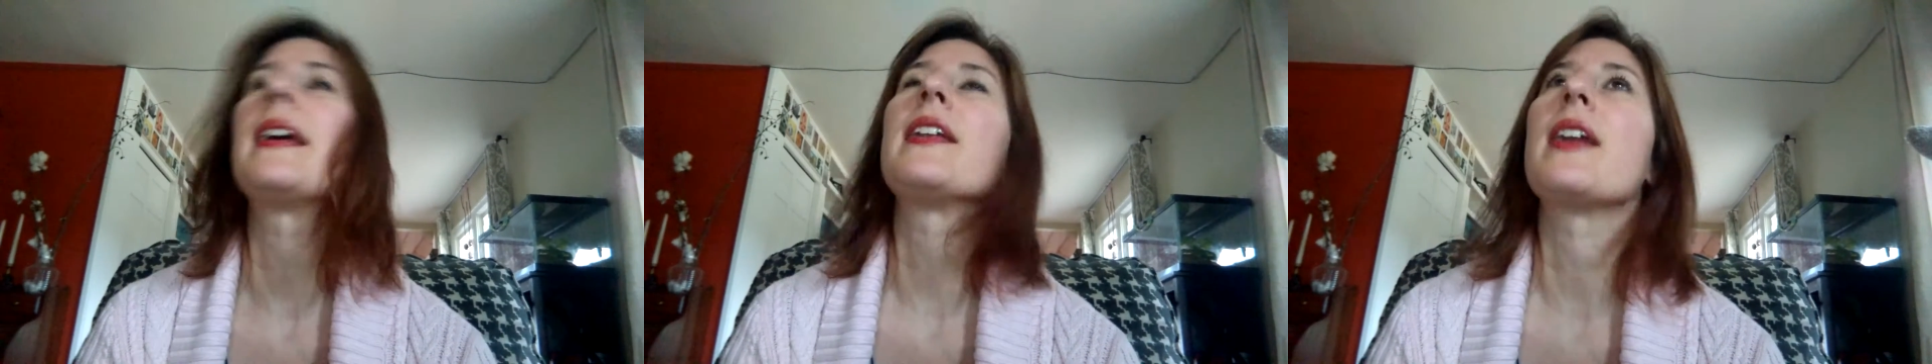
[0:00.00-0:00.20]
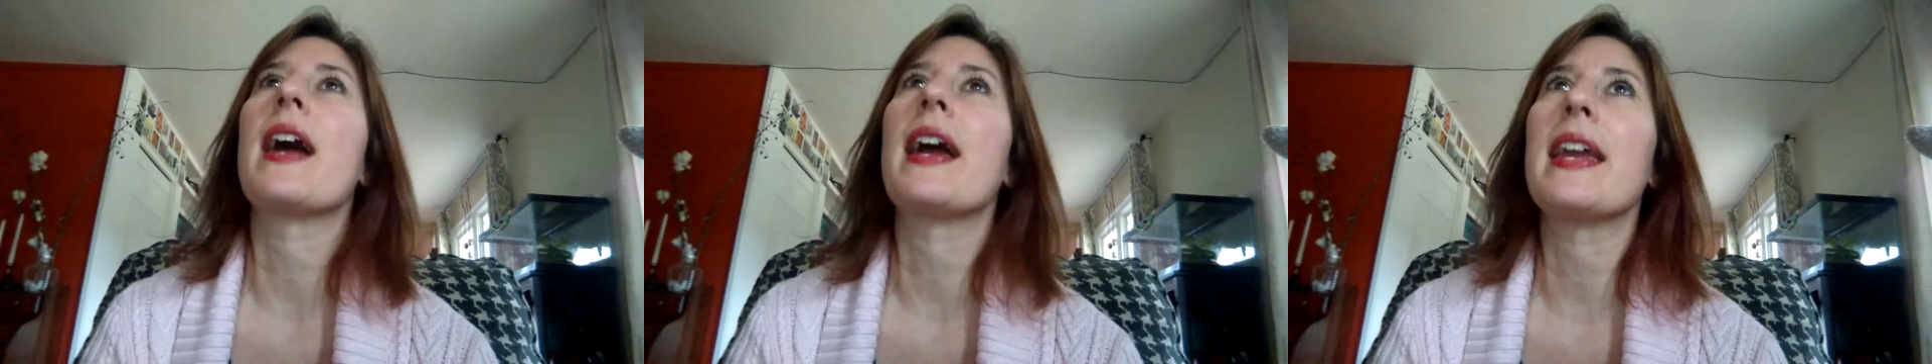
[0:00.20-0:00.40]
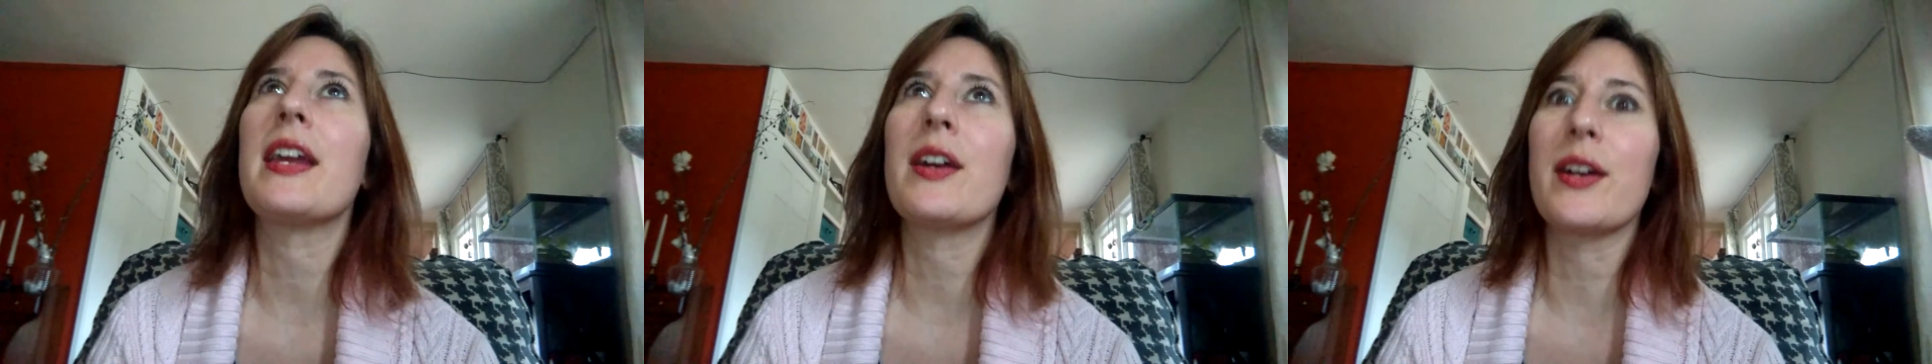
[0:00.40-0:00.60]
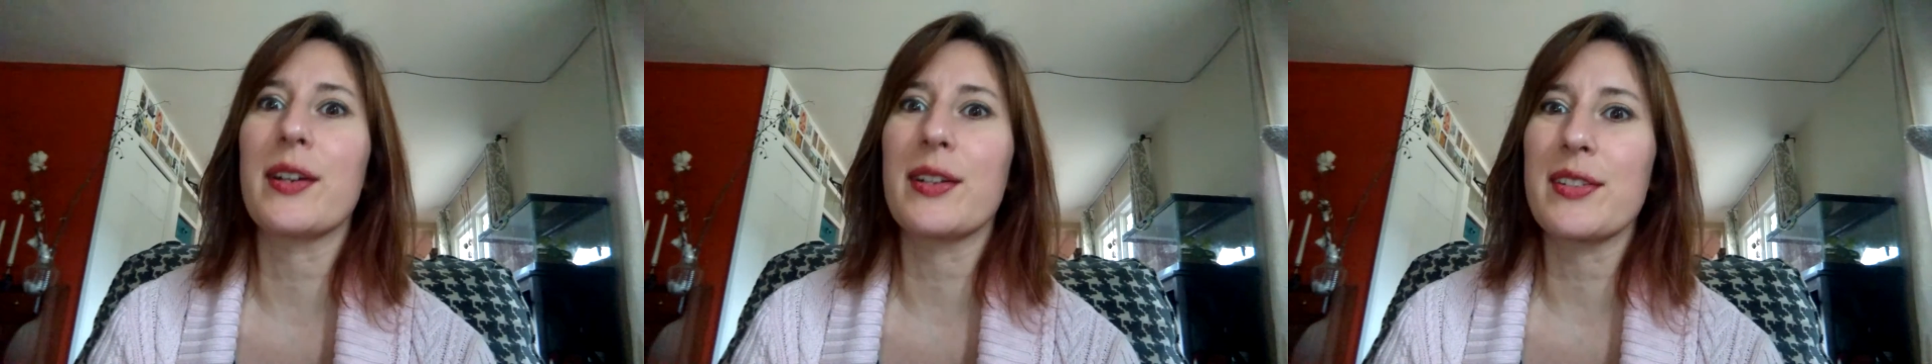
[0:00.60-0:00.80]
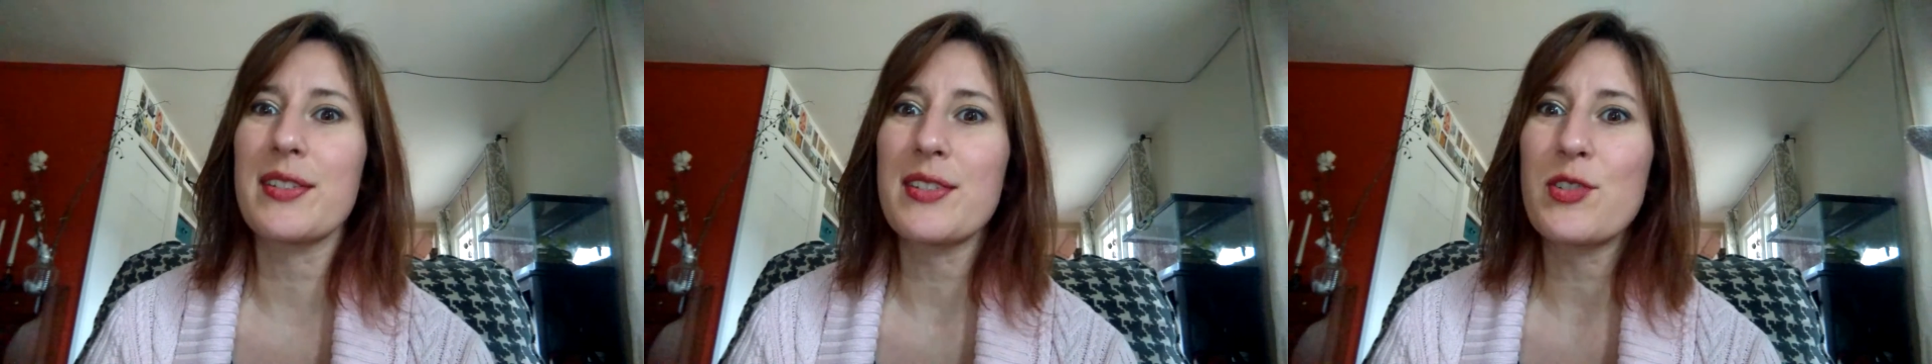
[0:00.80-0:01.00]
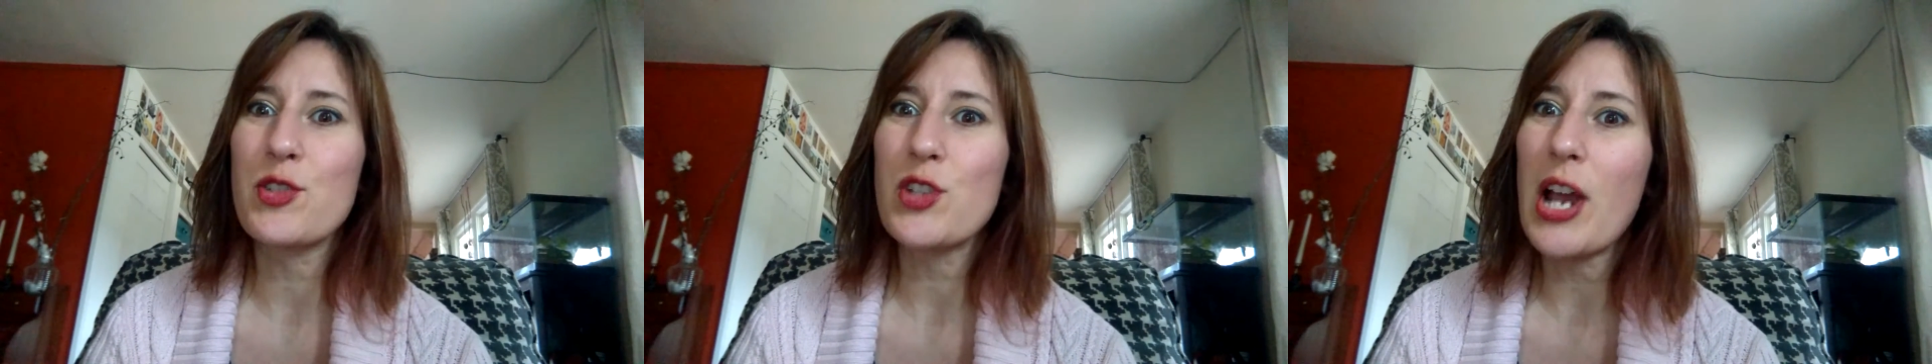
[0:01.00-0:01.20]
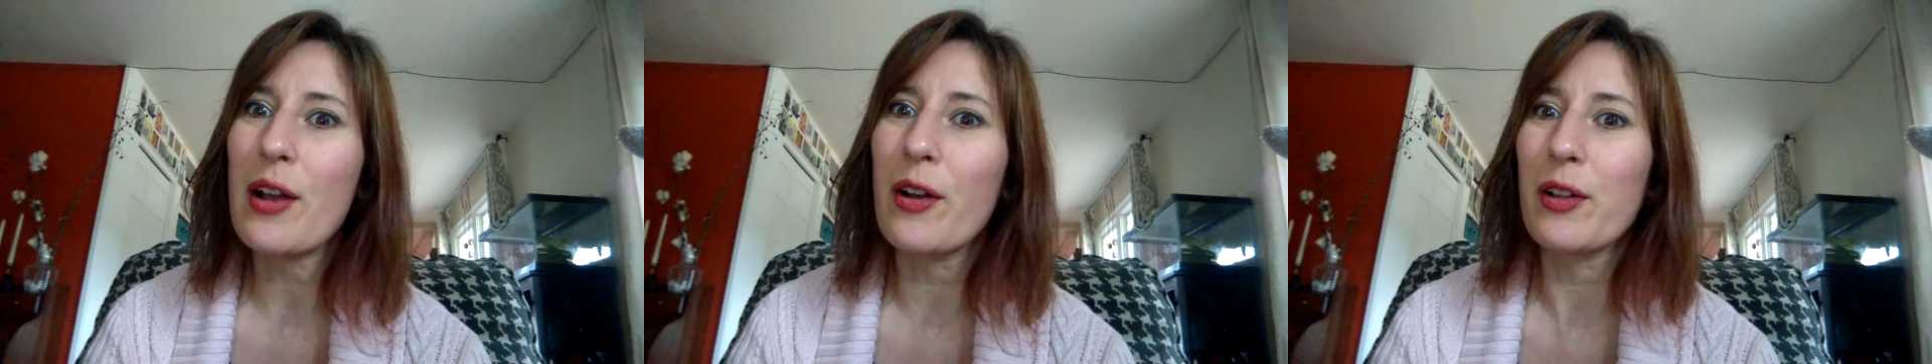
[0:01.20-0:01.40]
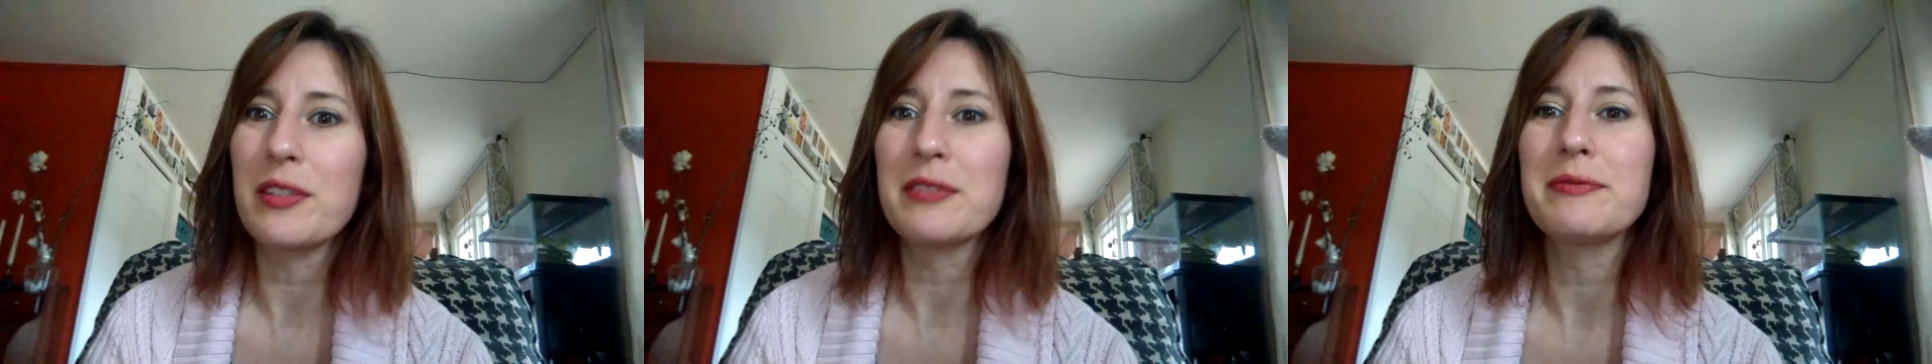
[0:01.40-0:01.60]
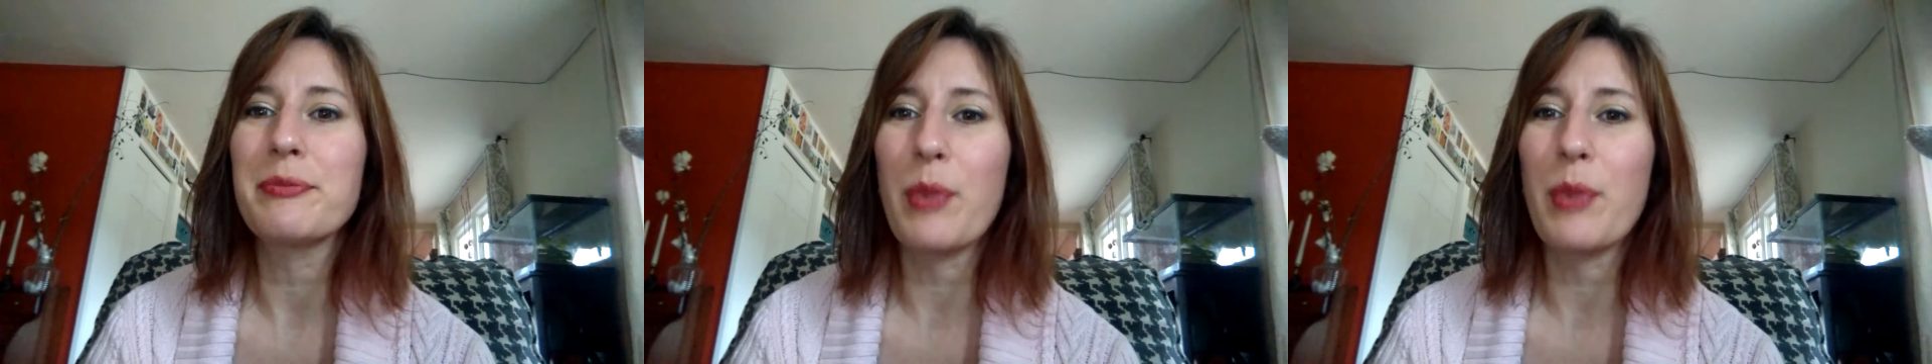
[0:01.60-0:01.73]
and I hear her chuckle